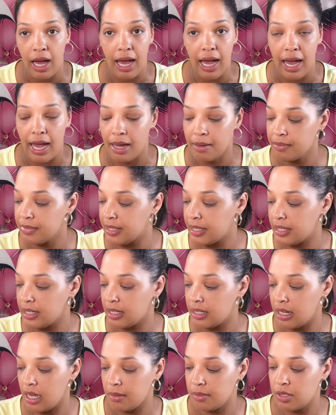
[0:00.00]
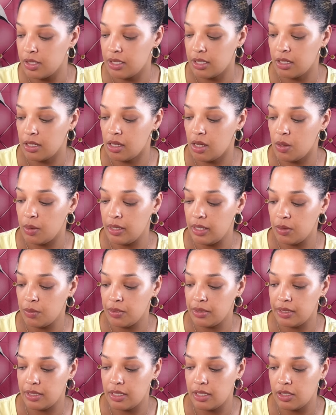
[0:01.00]
I'm thinking I'm just gonna go in
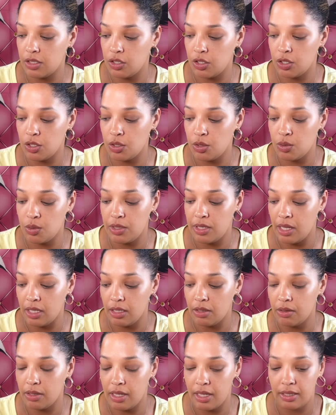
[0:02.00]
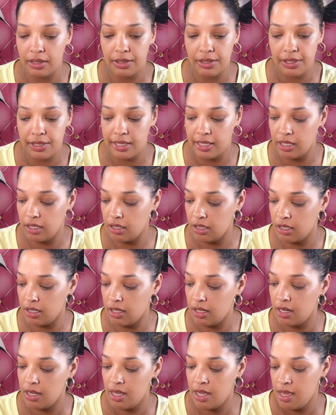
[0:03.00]
with these two yellow colors here
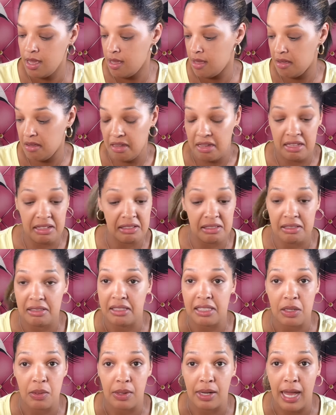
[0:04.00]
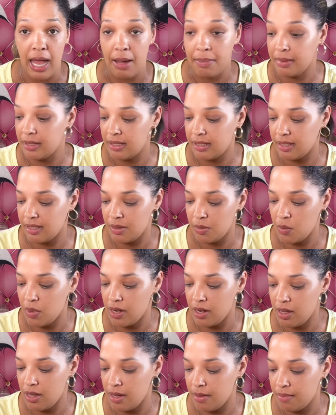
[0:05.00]
and see what happens. Why
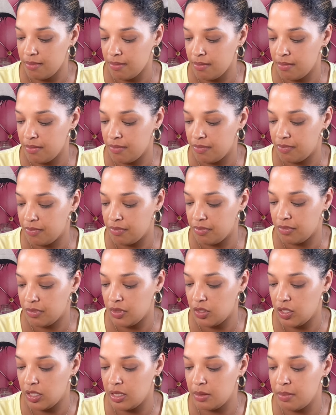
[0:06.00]
not? Just